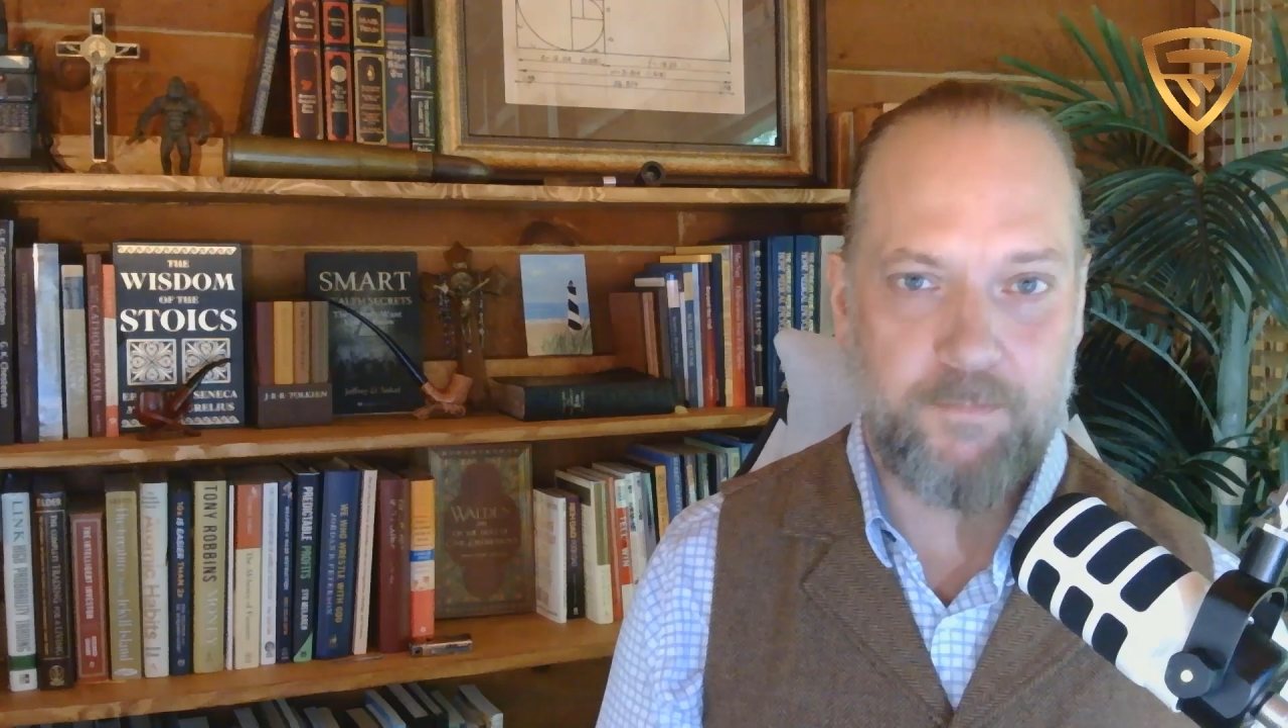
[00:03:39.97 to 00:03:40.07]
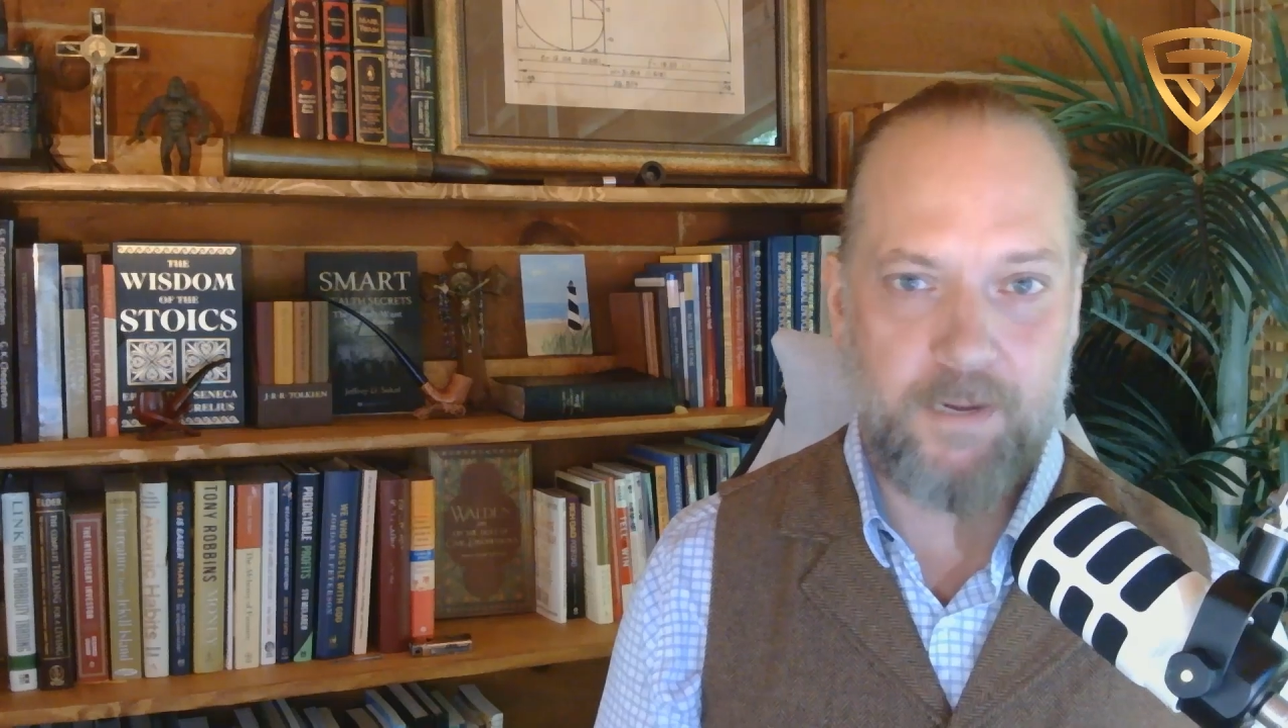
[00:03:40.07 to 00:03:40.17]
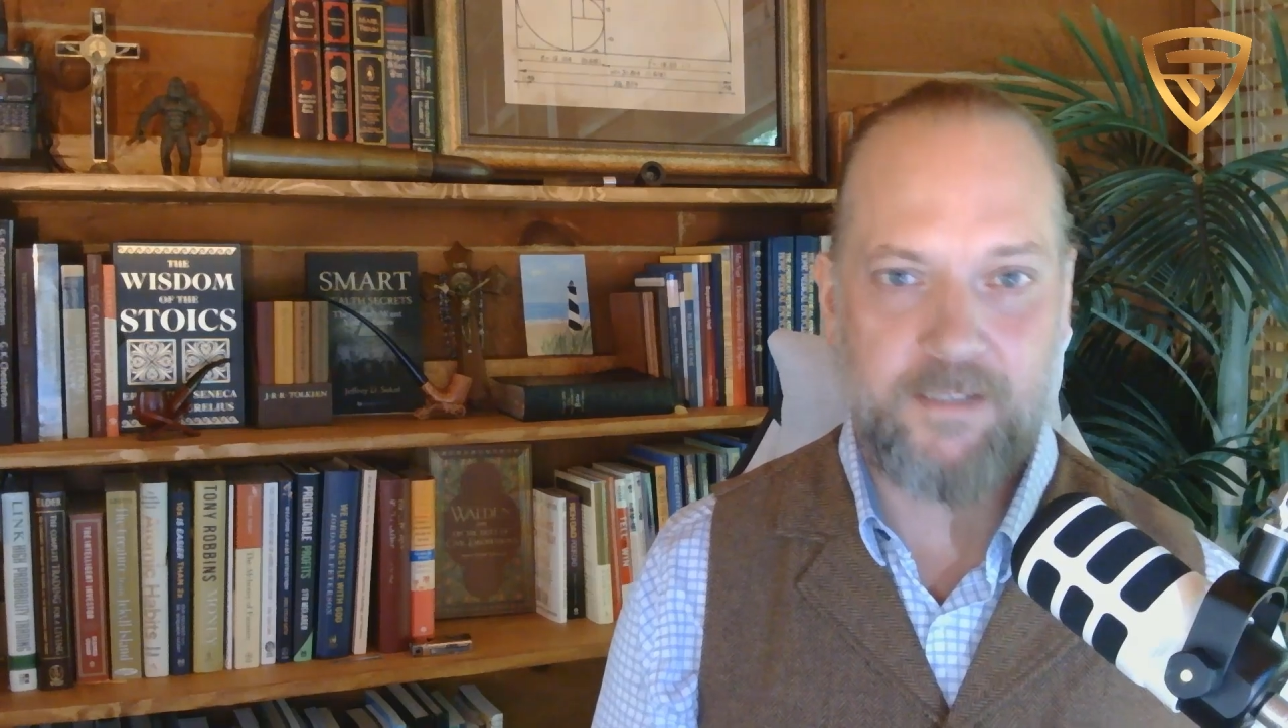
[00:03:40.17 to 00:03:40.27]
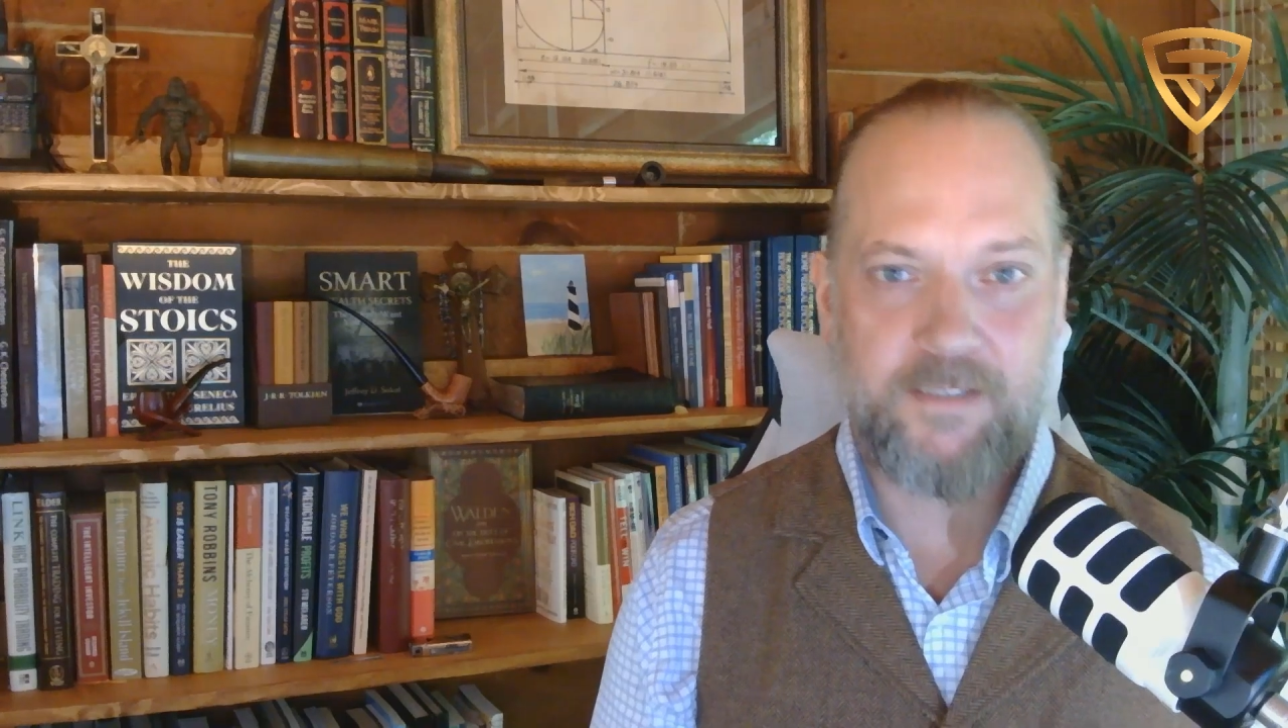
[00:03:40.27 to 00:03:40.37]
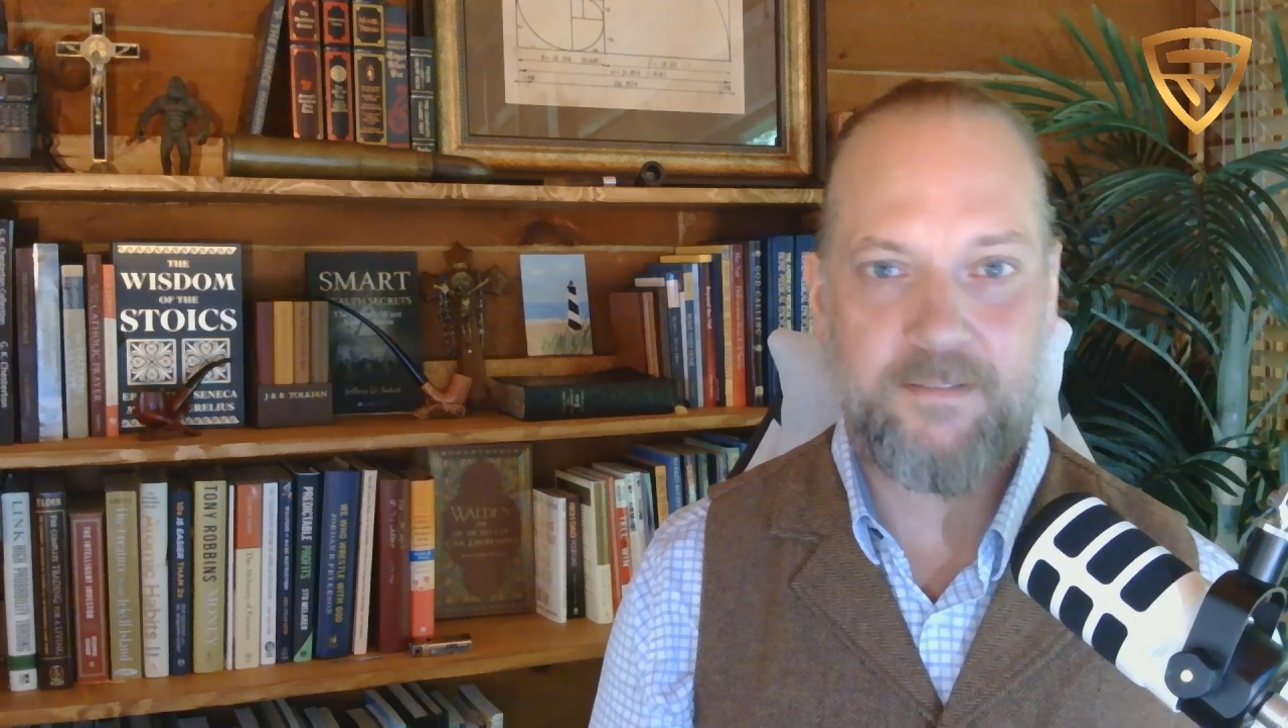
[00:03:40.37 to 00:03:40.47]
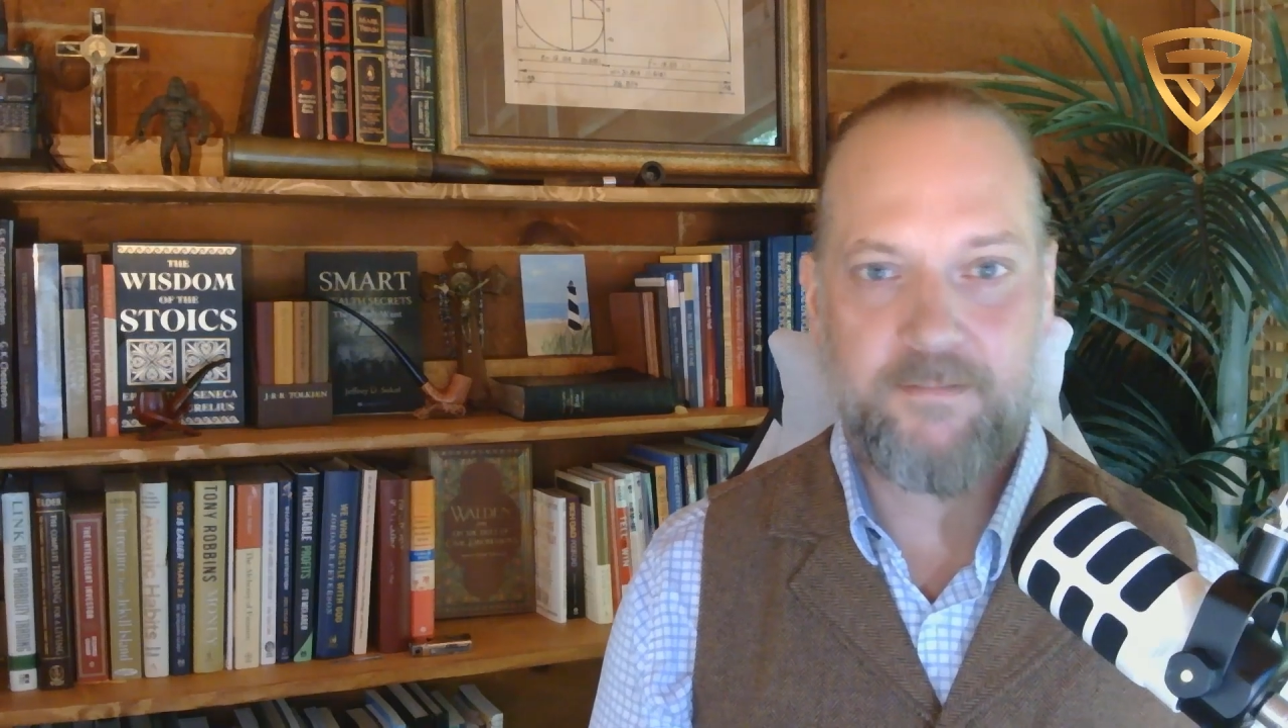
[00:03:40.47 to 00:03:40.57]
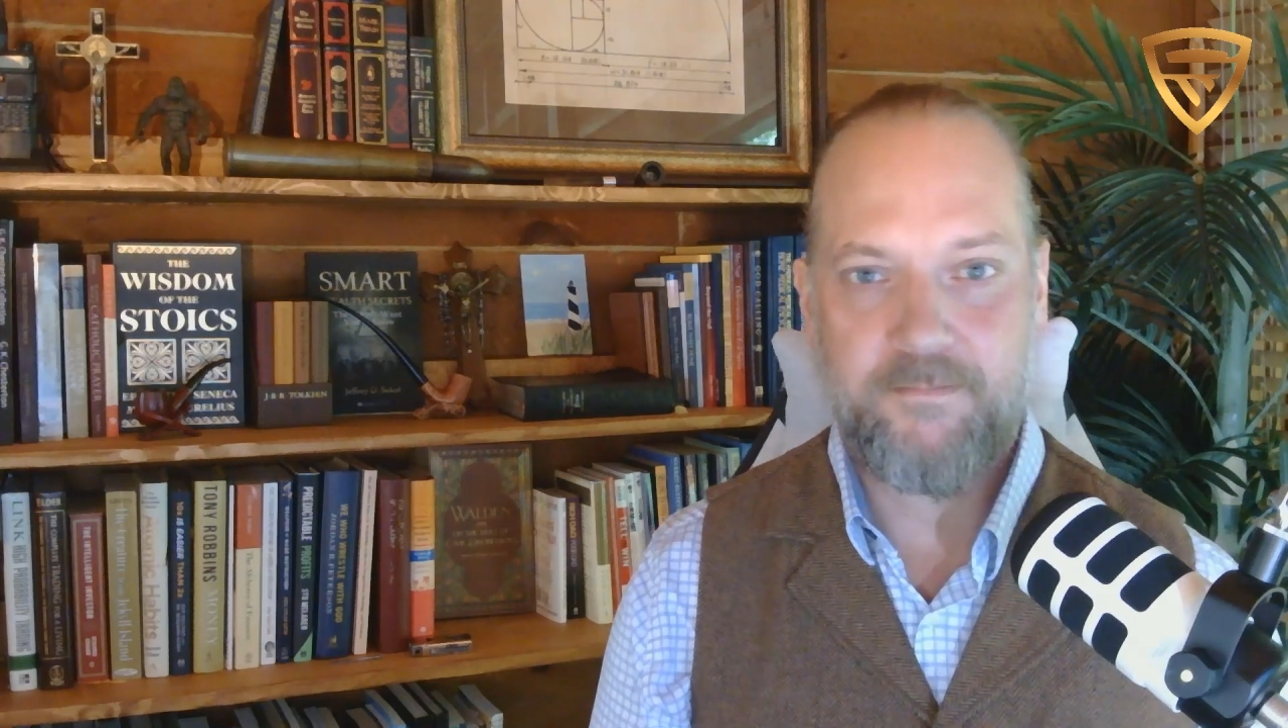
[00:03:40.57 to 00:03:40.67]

months.